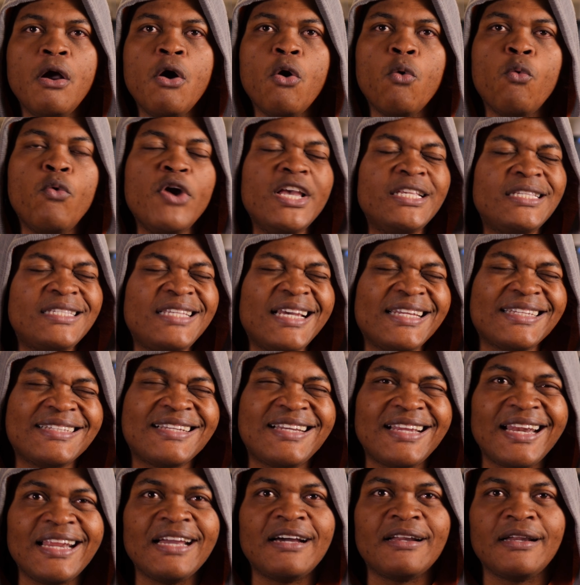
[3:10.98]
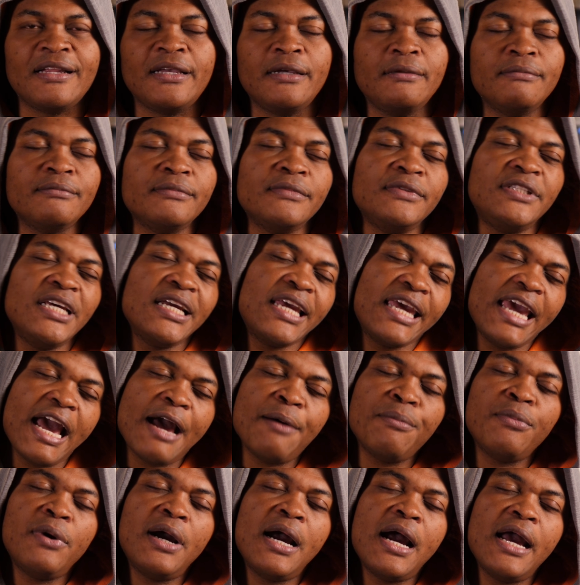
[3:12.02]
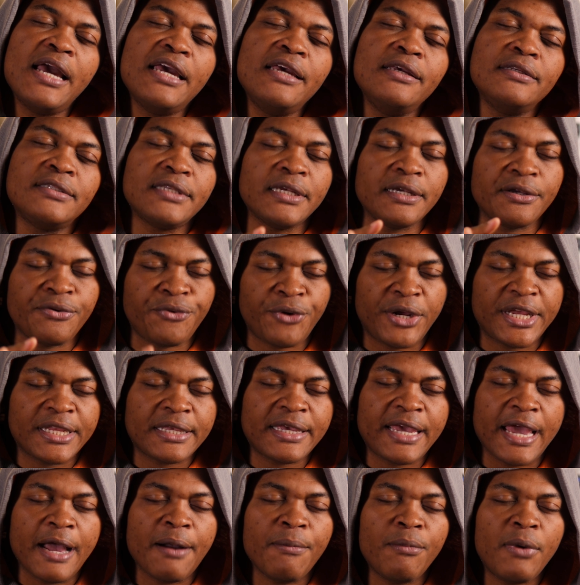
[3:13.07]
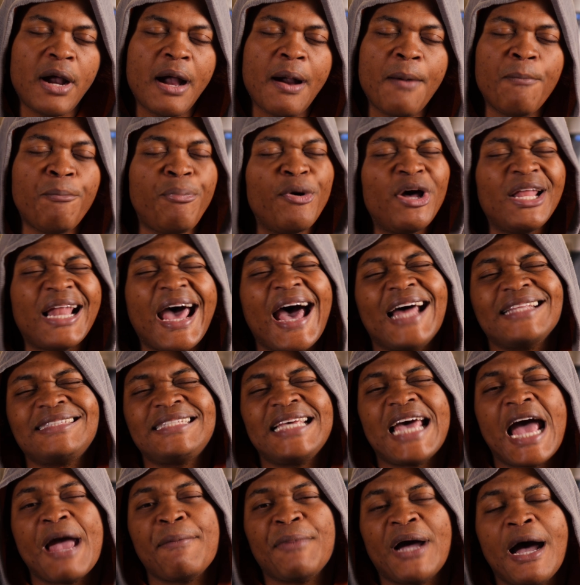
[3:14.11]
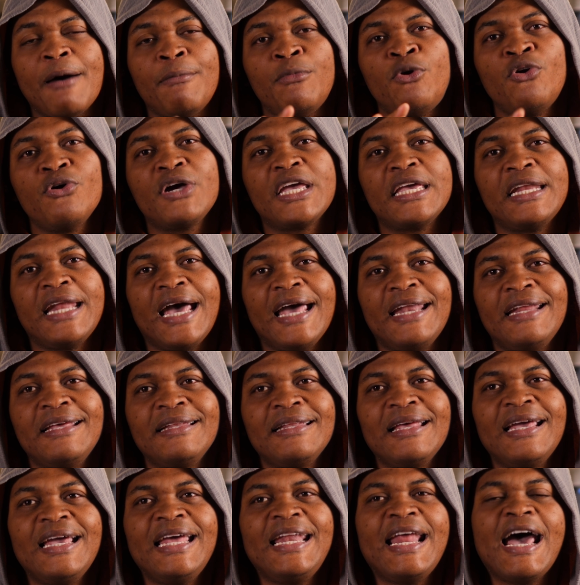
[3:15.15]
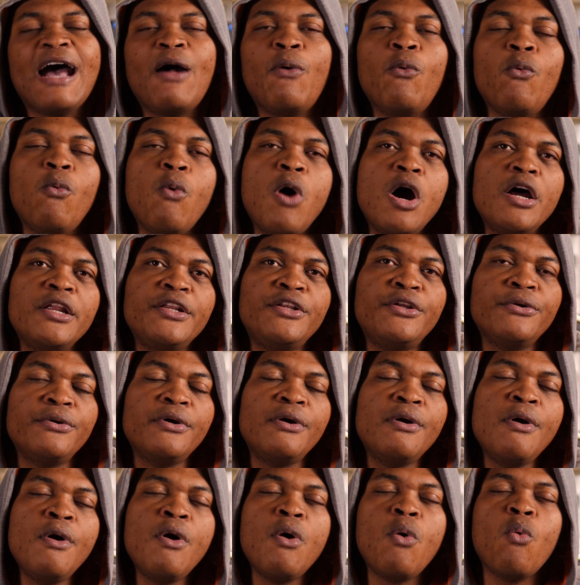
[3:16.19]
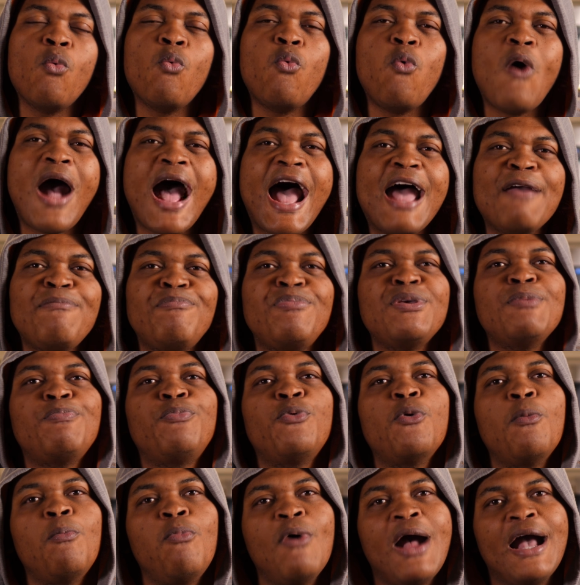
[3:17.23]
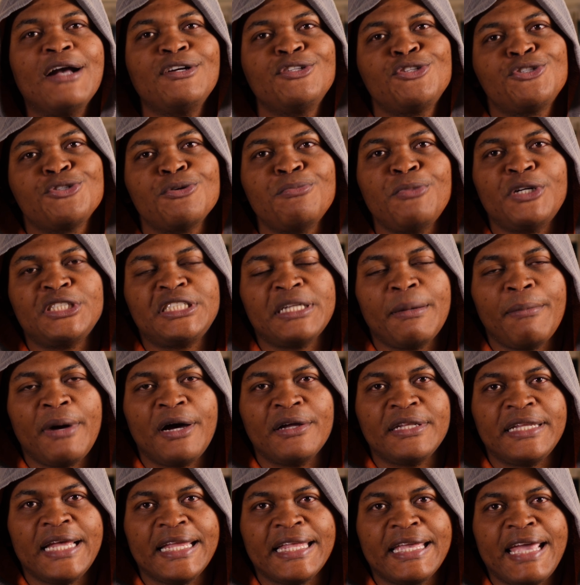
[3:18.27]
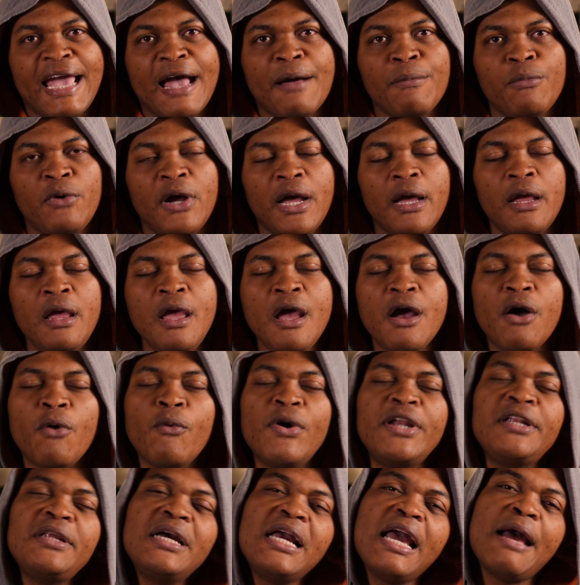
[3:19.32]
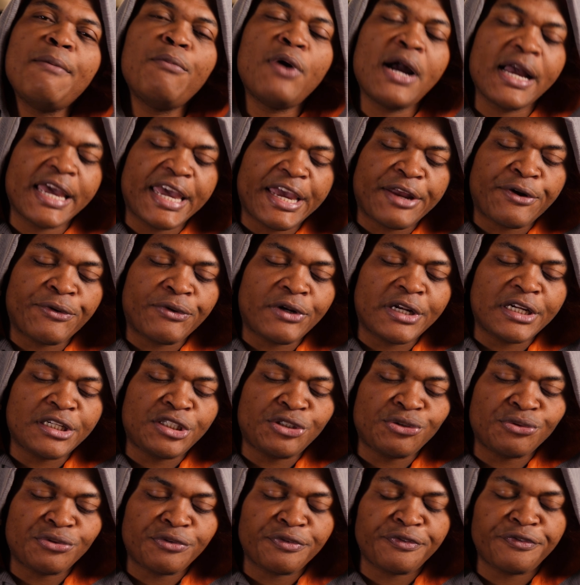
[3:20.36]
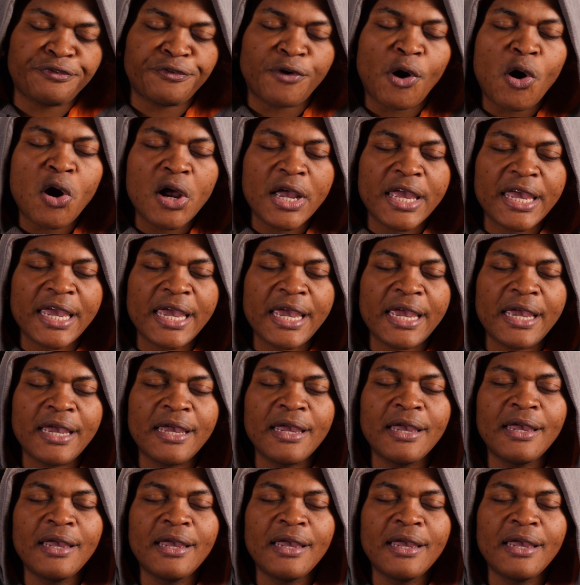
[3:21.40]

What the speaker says: We said clearly the camera is a great camera, but at times I'm looking at it and I wonder why people brag so much about that camera when the camera can only shoot 4K